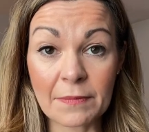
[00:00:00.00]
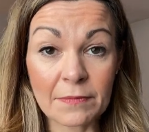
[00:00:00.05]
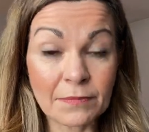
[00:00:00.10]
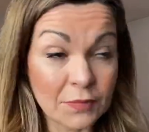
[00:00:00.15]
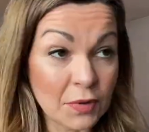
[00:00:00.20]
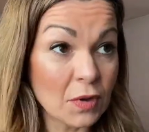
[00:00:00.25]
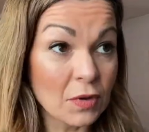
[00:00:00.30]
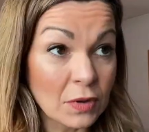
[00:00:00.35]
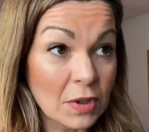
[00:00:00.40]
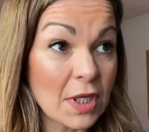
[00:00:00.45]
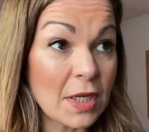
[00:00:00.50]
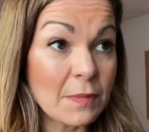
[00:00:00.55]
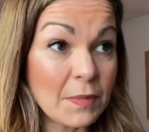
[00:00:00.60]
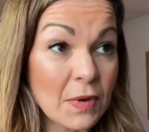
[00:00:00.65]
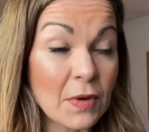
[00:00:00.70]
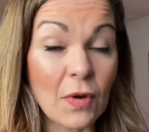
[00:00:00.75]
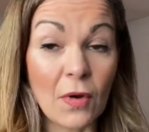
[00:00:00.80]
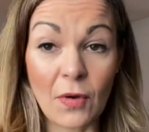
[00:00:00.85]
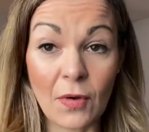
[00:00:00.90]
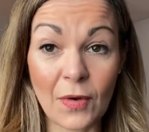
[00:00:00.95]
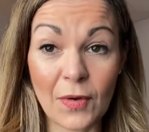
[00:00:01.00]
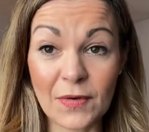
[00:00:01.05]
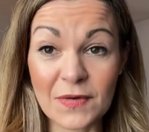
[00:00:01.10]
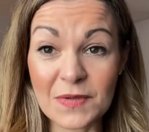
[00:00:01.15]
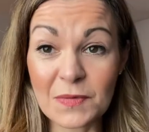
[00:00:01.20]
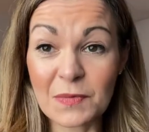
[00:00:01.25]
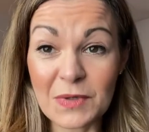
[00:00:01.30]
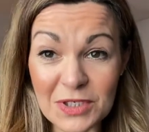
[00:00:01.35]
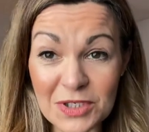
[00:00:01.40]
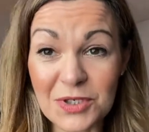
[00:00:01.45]
purely
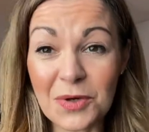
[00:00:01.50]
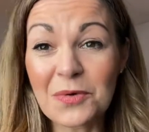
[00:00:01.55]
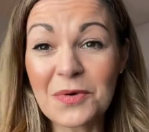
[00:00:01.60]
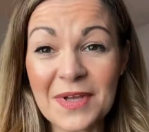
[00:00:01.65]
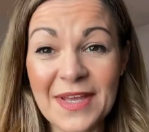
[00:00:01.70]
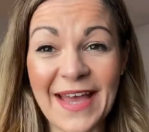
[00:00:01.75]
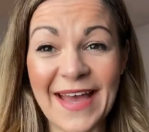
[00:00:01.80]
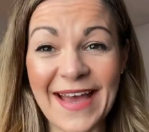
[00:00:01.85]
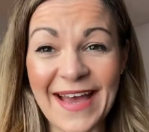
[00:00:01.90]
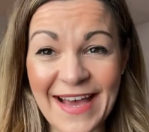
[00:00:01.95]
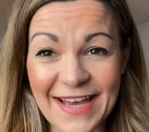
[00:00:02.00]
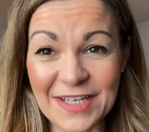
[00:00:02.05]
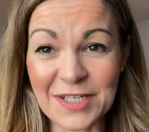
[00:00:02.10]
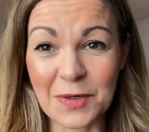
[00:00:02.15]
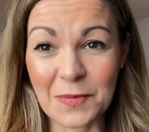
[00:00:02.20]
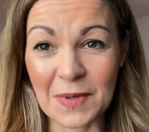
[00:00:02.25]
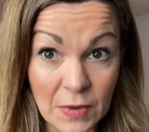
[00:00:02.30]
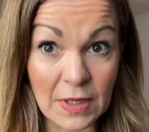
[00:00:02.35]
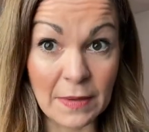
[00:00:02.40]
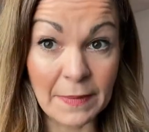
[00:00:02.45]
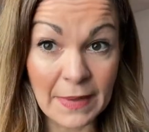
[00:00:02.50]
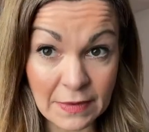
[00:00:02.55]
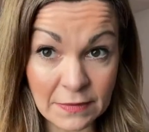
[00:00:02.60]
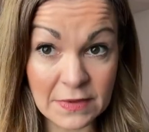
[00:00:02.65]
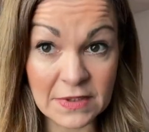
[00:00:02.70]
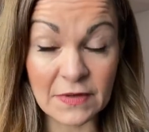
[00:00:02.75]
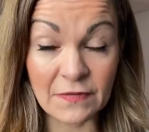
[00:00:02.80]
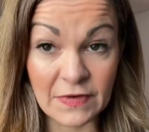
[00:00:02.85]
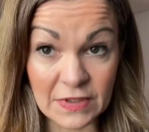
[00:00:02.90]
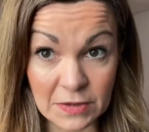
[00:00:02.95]
because we don't get adequate
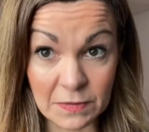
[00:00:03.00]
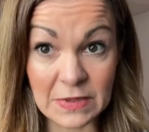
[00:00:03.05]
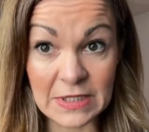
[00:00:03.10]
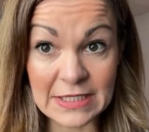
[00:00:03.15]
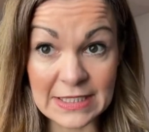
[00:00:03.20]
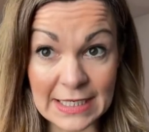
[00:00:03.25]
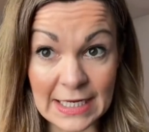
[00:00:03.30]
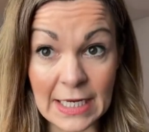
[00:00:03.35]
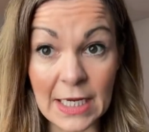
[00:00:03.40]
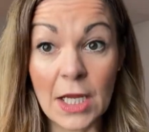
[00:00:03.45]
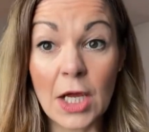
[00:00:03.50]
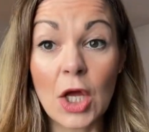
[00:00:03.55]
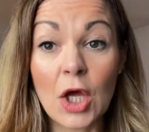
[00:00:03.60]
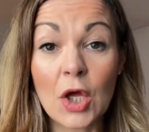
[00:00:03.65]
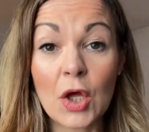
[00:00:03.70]
amounts of vitamin D